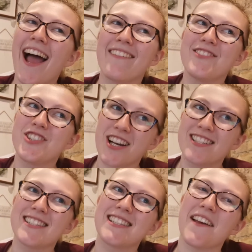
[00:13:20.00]
have
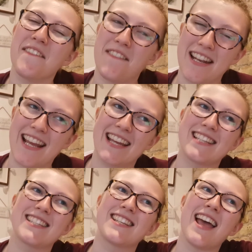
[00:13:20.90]
just
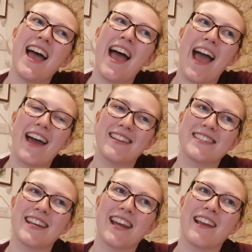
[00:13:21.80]
finished
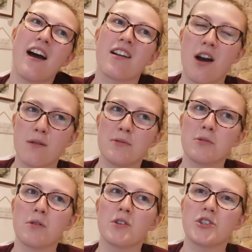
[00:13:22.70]
editing a
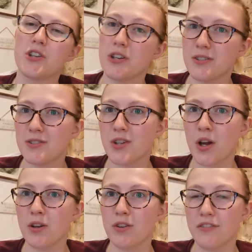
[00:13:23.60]
couple shoots.
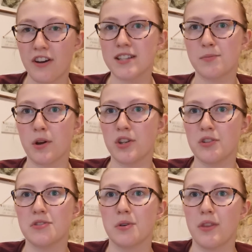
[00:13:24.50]
So the first one you
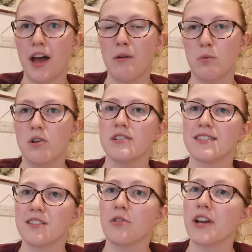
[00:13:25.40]
saw there
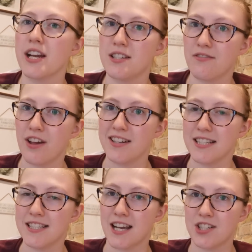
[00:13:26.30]
was the Creative
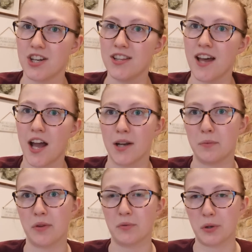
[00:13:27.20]
30 session I had
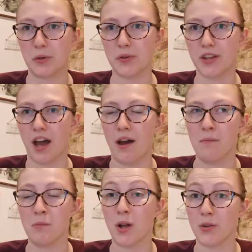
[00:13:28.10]
with Ruth
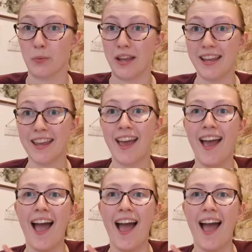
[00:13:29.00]
last week.